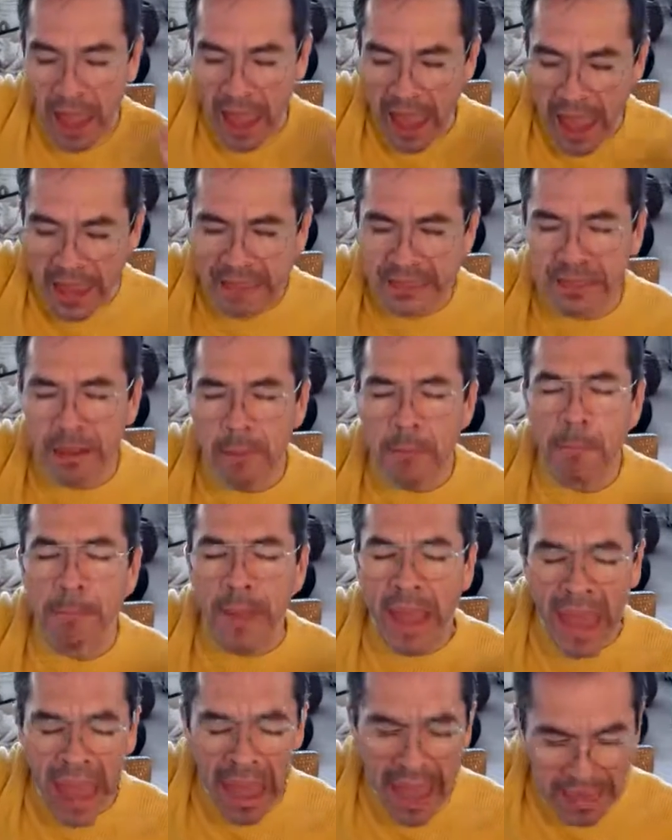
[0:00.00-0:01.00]
Aches
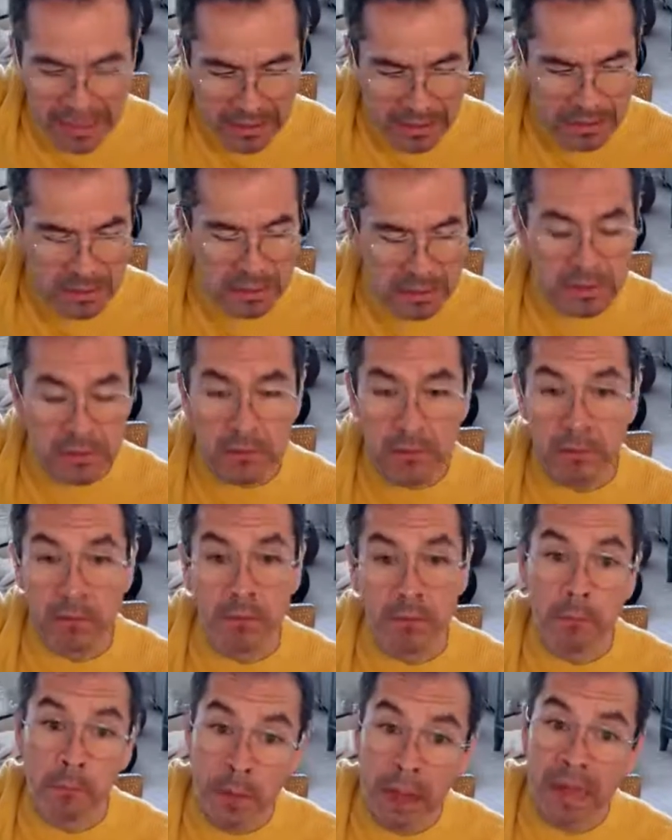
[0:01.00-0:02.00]
and pains
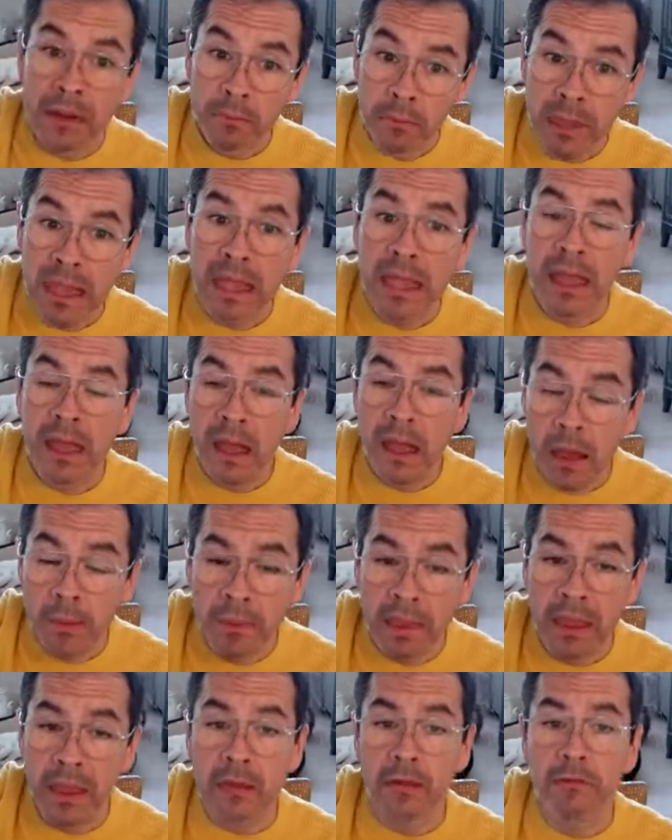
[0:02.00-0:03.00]
might be
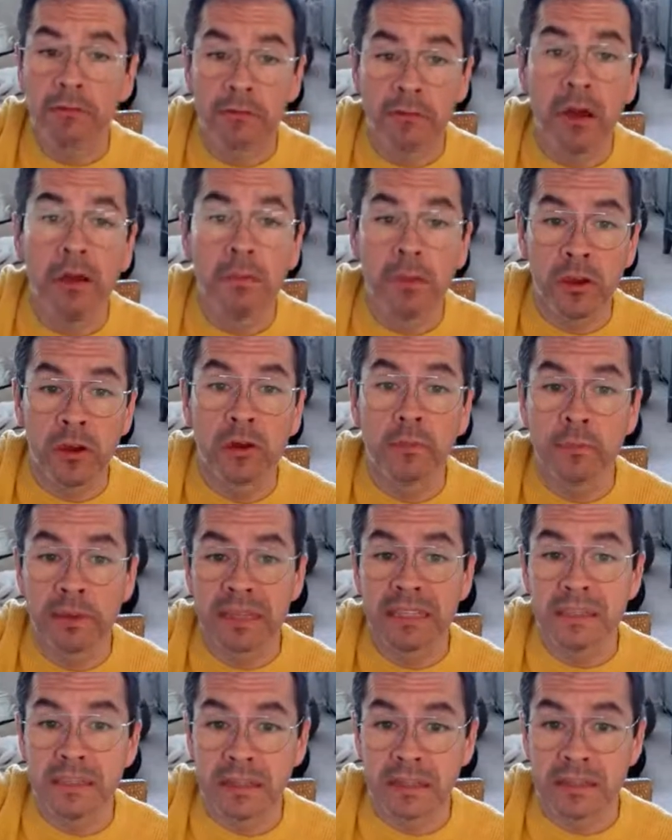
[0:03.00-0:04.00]
coming from your
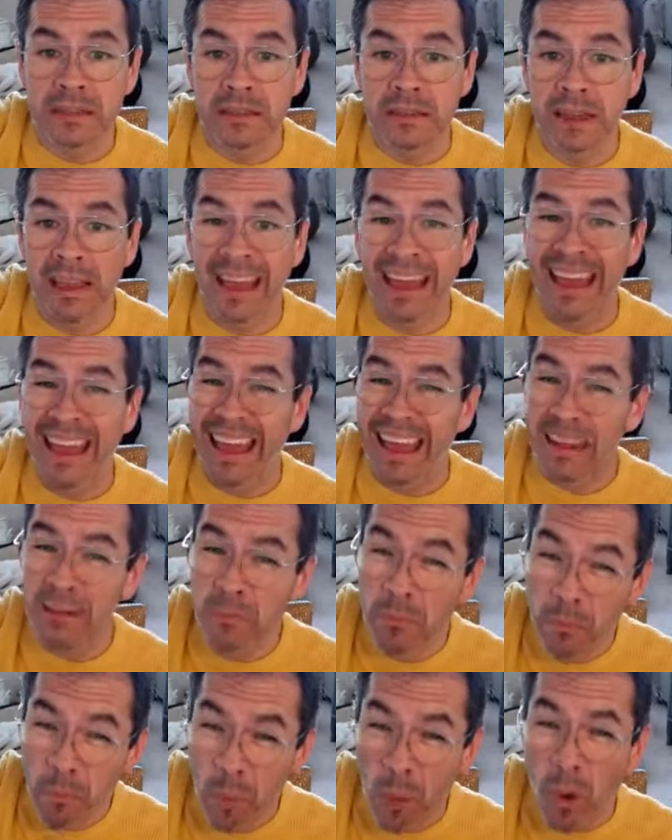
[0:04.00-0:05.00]
business.
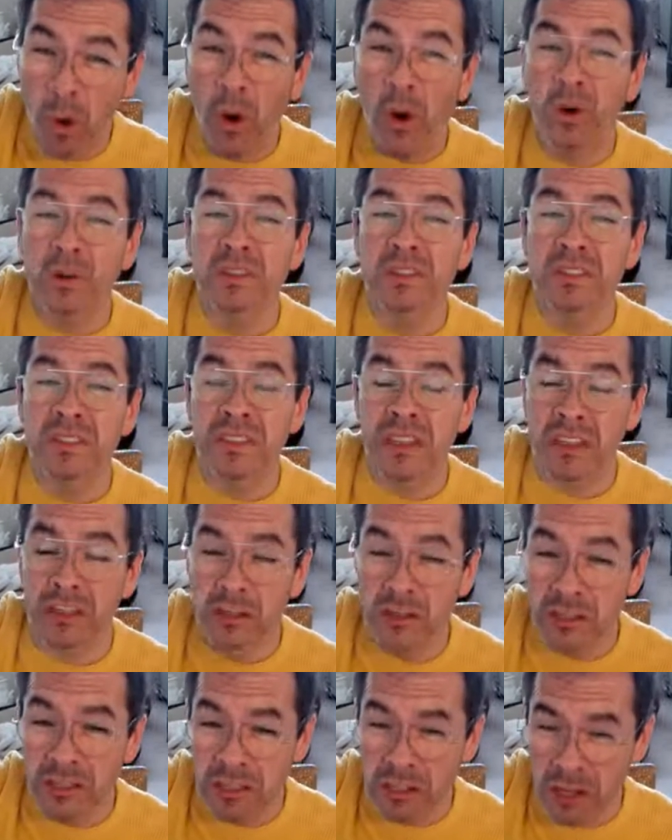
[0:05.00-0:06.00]
And most
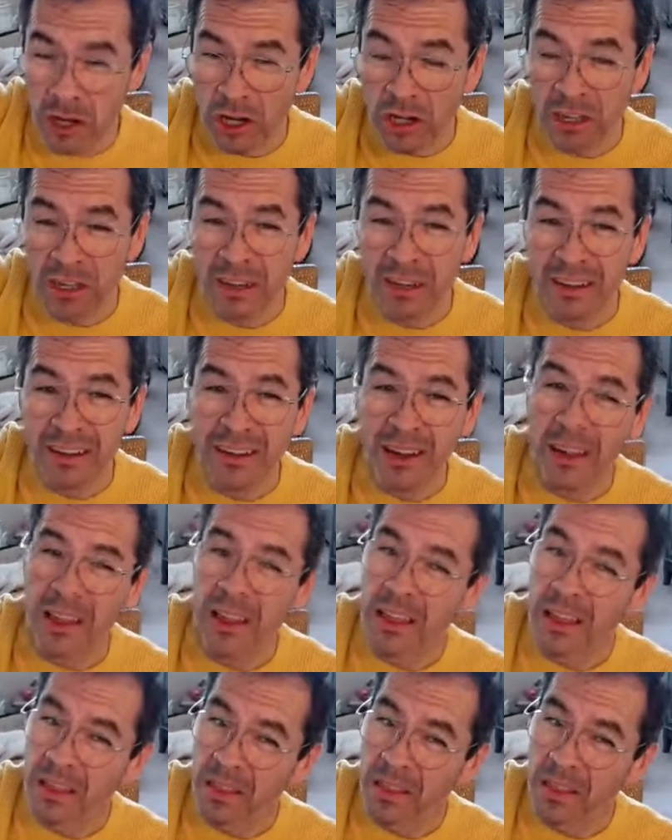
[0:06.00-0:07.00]
certain,
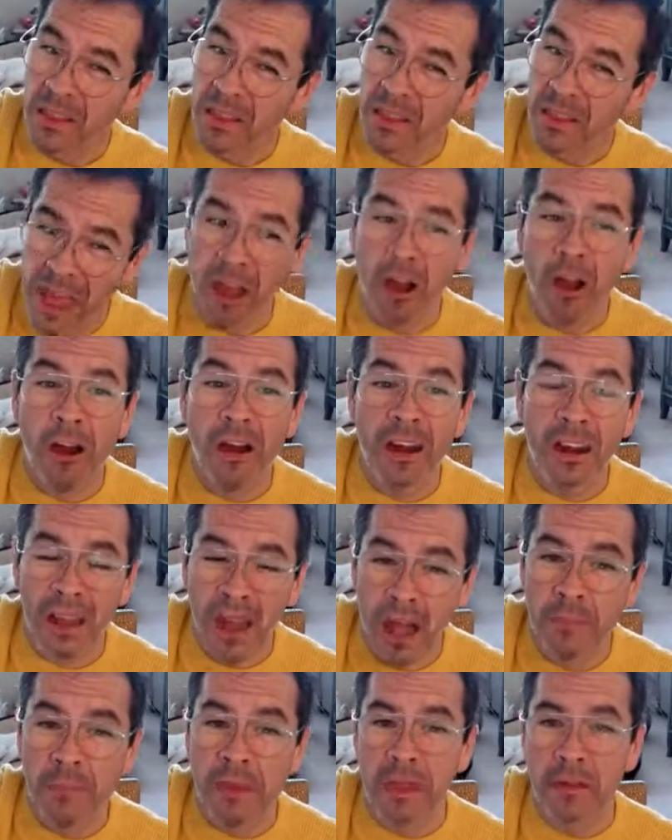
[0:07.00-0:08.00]
they are
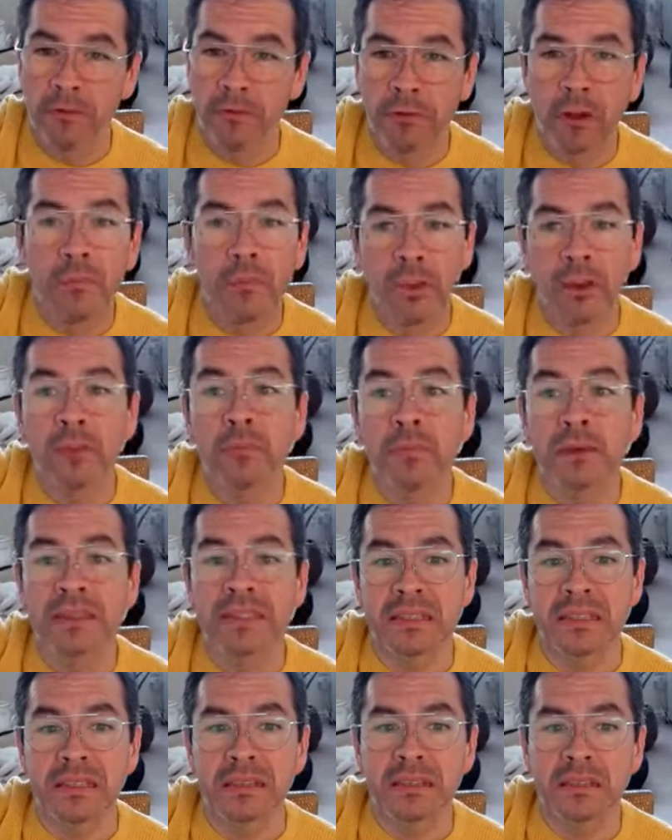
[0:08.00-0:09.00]
coming from your
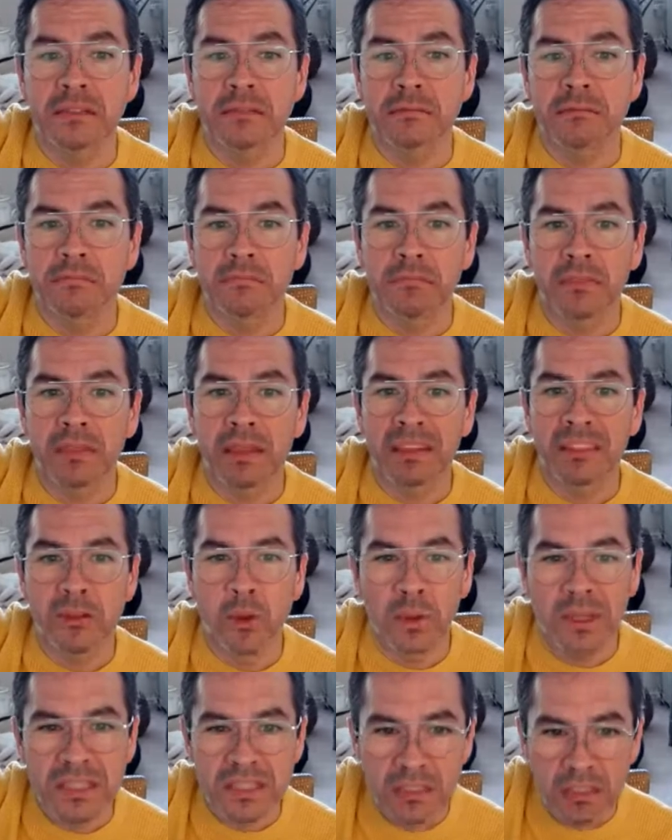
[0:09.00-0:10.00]
business.
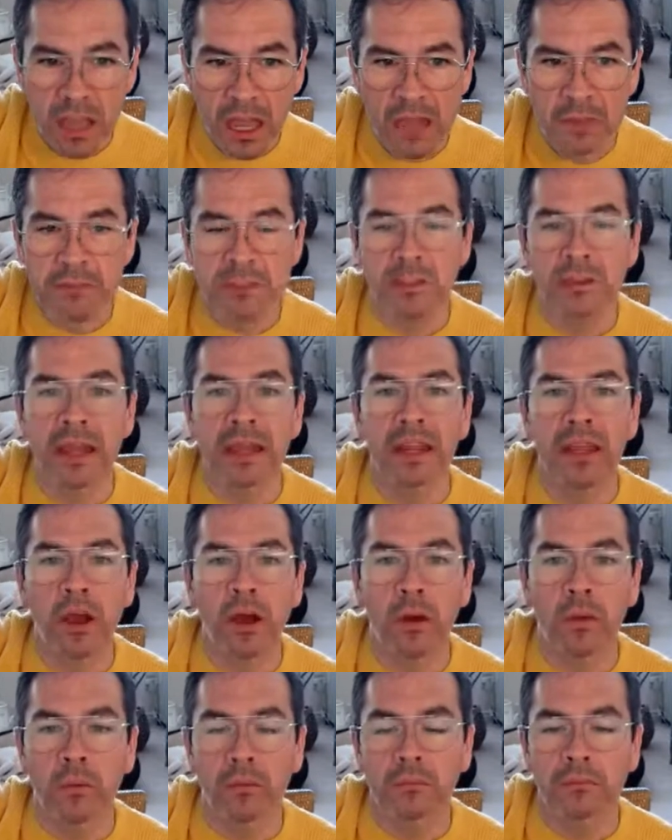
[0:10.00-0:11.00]
So it's time to let
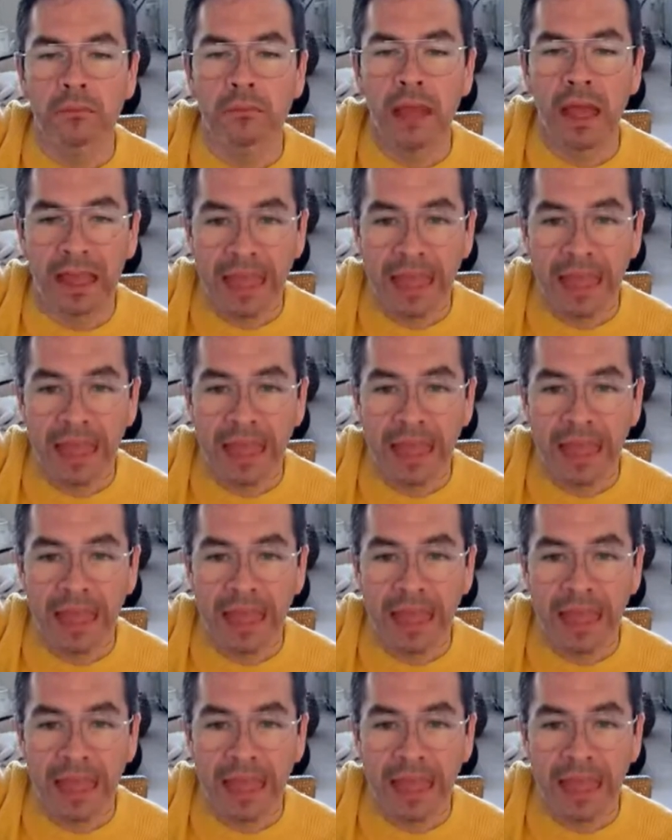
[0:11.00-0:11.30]
go.